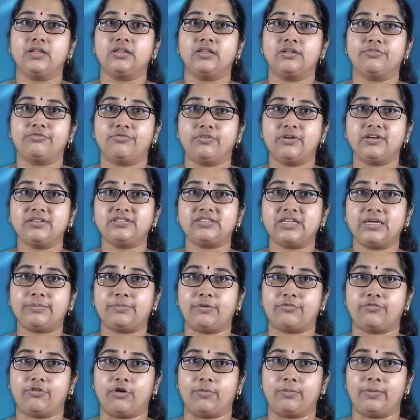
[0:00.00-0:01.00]
The first
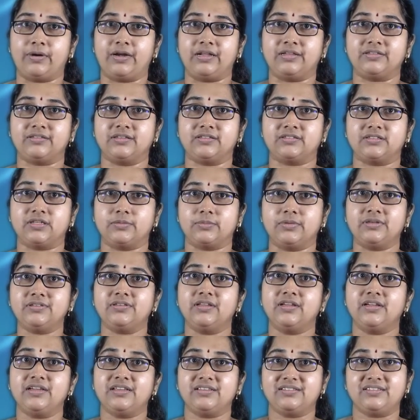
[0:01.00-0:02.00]
type of operating system
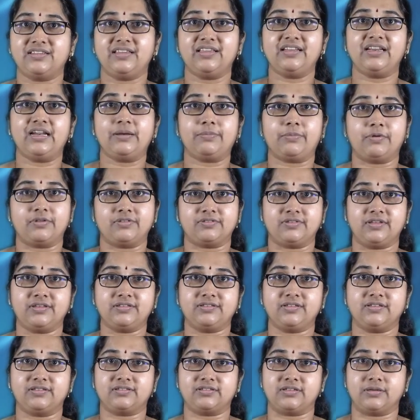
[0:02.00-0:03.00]
is serial processing
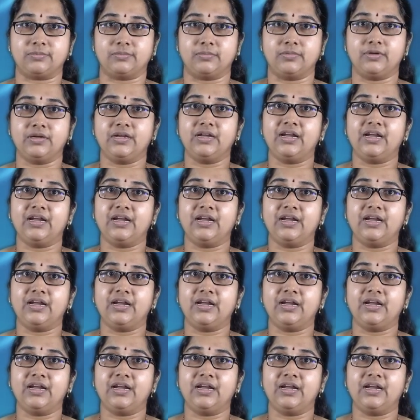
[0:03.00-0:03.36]
system.